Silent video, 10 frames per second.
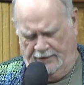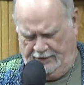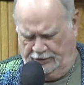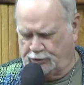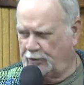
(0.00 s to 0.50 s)

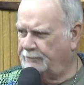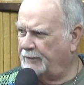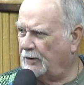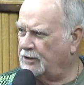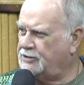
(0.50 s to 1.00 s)

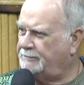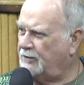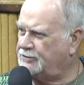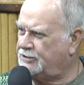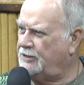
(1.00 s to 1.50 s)
Literally,
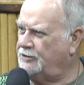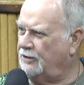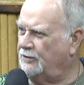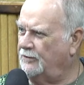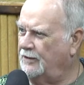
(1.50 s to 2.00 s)

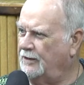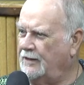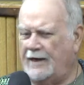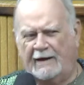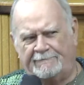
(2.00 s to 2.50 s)

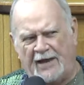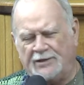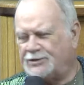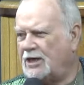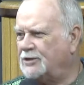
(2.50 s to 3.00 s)
somebody's
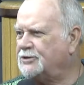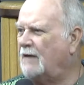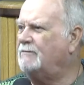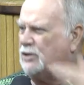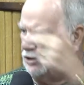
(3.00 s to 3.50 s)
talking to
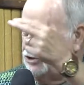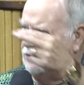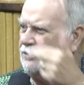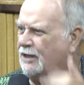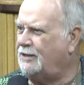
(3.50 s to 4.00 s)
you,
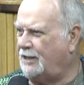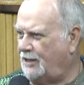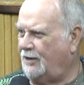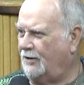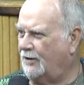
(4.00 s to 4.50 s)
and the
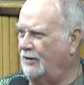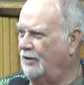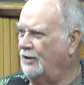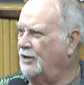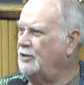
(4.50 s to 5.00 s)
truth
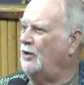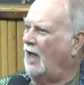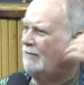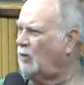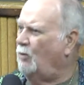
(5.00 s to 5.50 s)
bearing
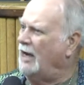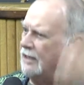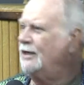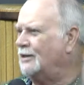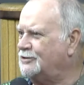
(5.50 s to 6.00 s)
spirit's in
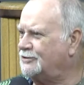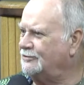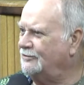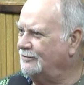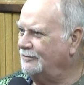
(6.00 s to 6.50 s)
you,
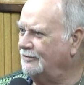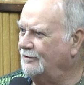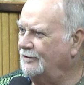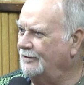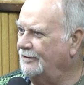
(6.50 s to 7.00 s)
if they
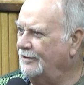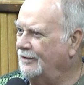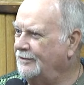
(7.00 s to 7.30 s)
say something